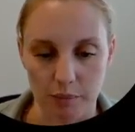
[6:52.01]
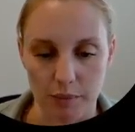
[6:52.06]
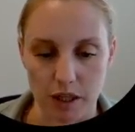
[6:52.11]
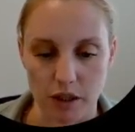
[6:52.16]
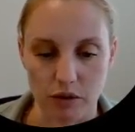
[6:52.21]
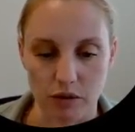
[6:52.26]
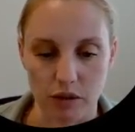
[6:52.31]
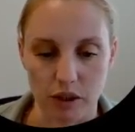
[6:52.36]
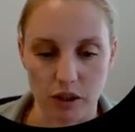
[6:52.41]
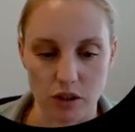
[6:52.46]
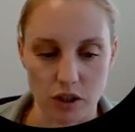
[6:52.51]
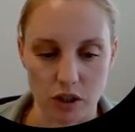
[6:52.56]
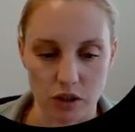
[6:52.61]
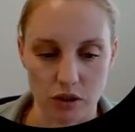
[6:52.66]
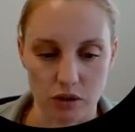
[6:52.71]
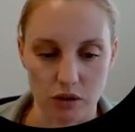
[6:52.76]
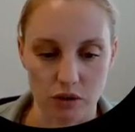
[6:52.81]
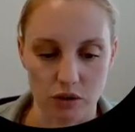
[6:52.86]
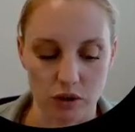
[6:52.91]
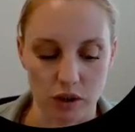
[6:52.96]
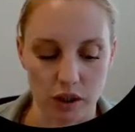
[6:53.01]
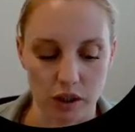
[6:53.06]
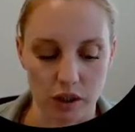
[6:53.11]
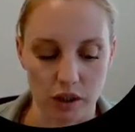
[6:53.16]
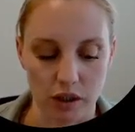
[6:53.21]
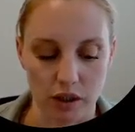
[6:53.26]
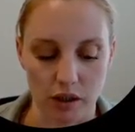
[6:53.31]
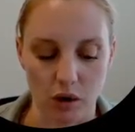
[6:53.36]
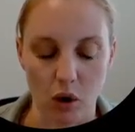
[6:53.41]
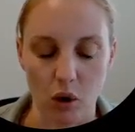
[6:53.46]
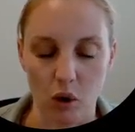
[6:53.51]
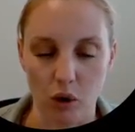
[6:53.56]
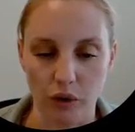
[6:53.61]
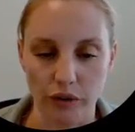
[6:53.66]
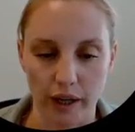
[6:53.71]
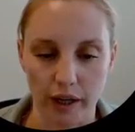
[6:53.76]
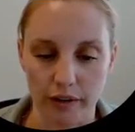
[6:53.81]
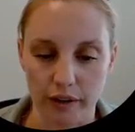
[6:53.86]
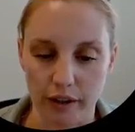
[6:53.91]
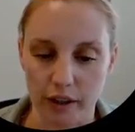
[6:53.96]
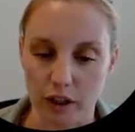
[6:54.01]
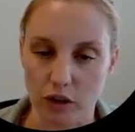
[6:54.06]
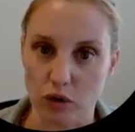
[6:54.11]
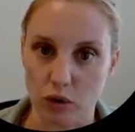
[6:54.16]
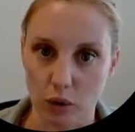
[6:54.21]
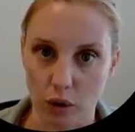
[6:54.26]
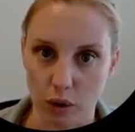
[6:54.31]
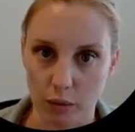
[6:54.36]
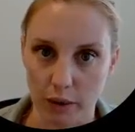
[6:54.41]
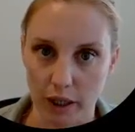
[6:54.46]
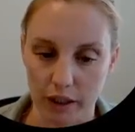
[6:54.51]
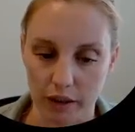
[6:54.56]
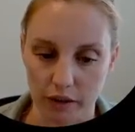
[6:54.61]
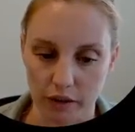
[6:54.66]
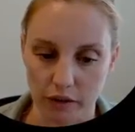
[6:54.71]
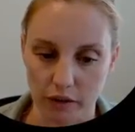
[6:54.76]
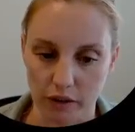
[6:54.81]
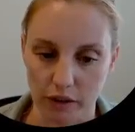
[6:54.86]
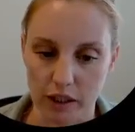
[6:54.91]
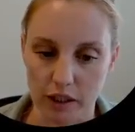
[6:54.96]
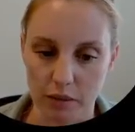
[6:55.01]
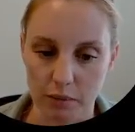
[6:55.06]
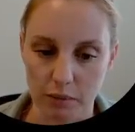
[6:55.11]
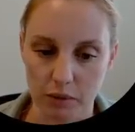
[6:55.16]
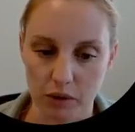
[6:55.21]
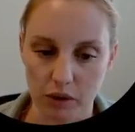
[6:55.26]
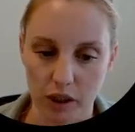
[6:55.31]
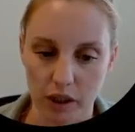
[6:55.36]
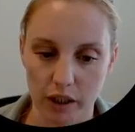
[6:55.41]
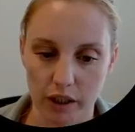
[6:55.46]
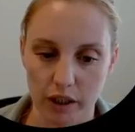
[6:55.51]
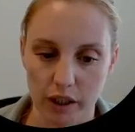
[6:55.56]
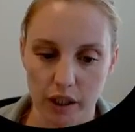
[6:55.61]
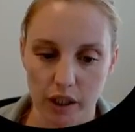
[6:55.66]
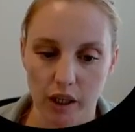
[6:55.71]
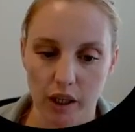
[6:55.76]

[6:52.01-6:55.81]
You can hold down the control button on your keyboard,